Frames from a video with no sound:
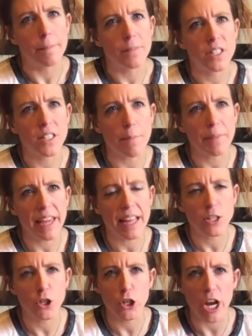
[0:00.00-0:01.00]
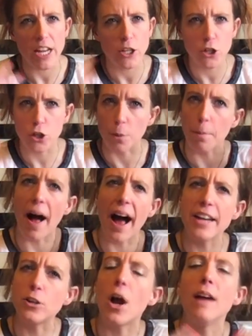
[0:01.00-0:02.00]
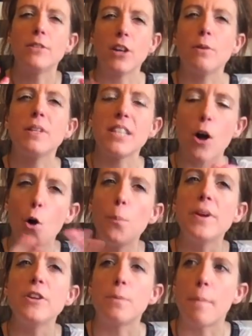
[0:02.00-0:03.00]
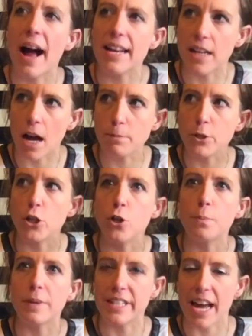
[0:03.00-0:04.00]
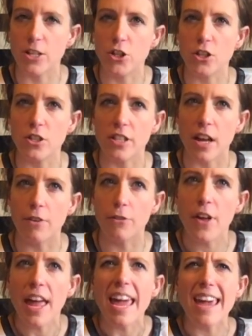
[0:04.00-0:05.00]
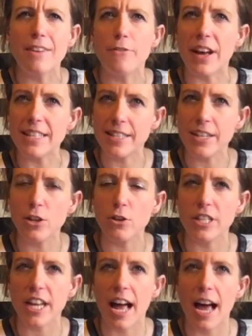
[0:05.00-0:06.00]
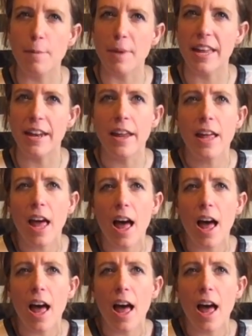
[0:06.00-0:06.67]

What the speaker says: something has changed your mind, or I want to say open your mind up to new potentials of investing your time in